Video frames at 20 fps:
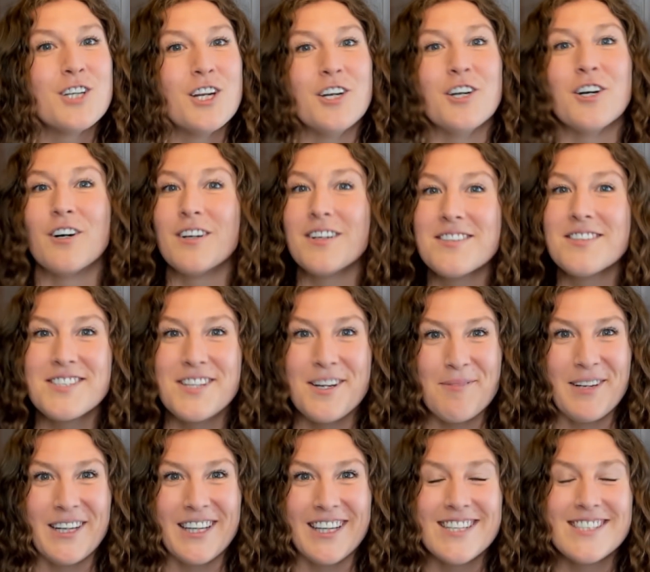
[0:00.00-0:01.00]
to neural
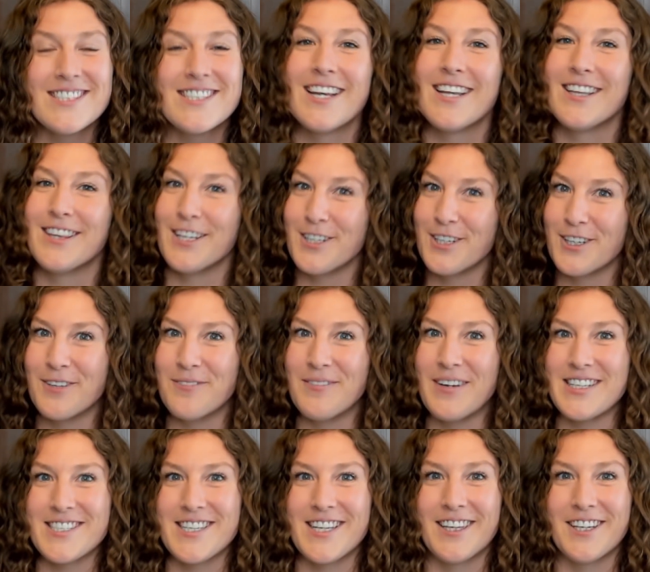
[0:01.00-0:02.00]
stimulus in the
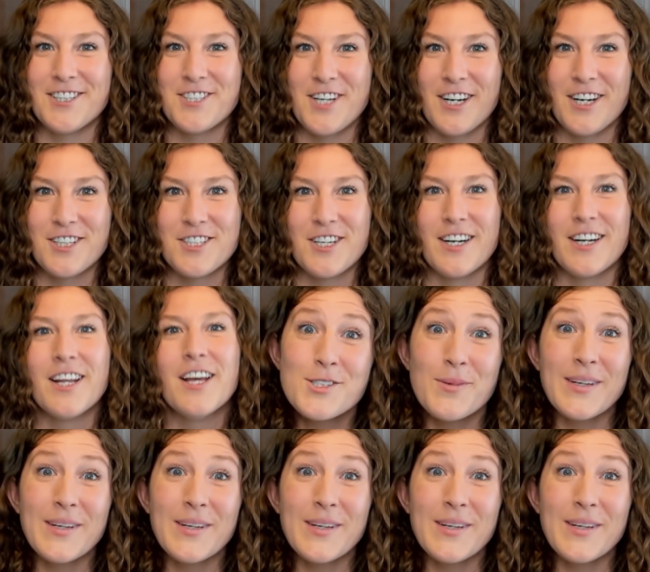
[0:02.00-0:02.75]
neuromuscular junction.